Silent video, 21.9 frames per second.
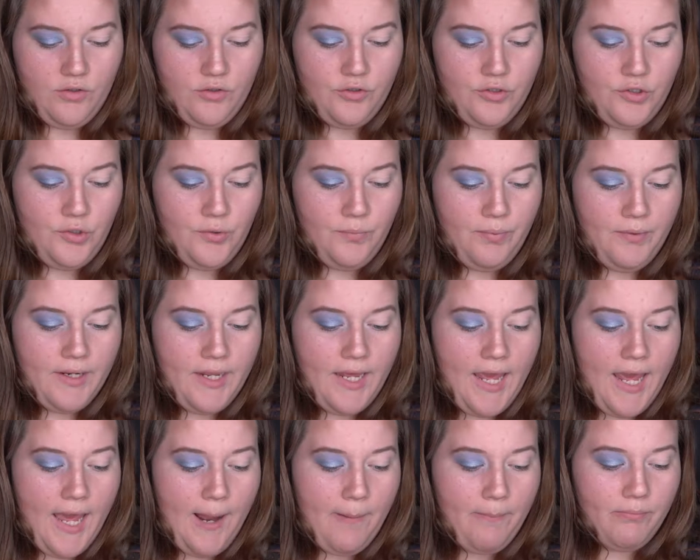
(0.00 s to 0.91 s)
Super
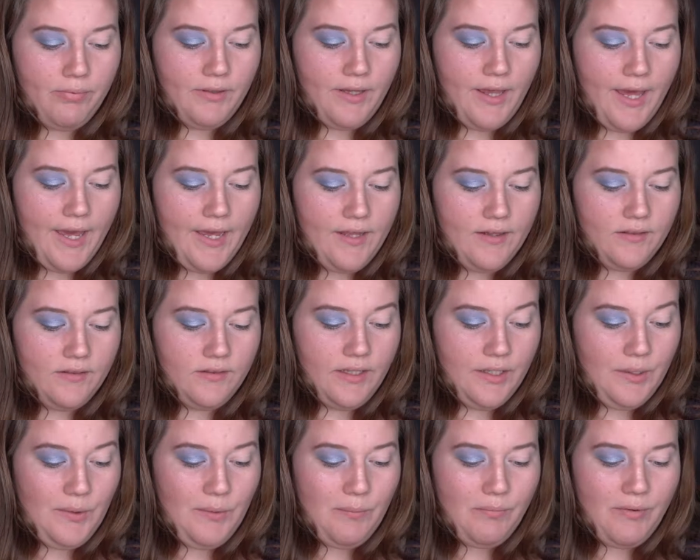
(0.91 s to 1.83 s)
Cat
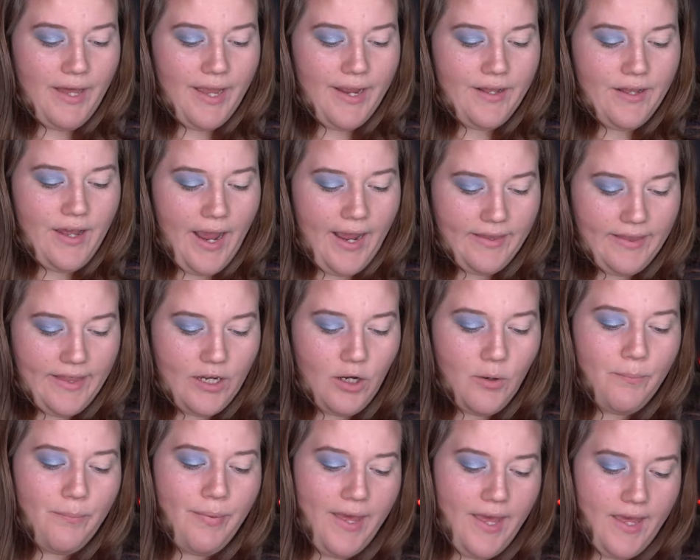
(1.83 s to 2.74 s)
Liquid Black
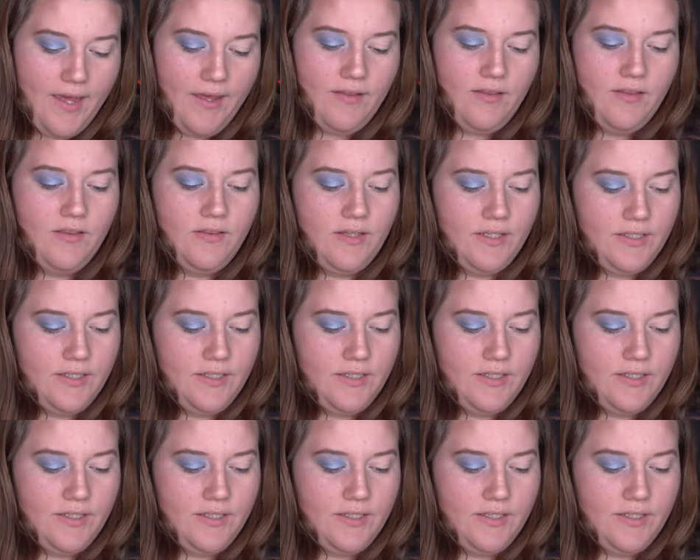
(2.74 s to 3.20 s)
Eyeliner Pen.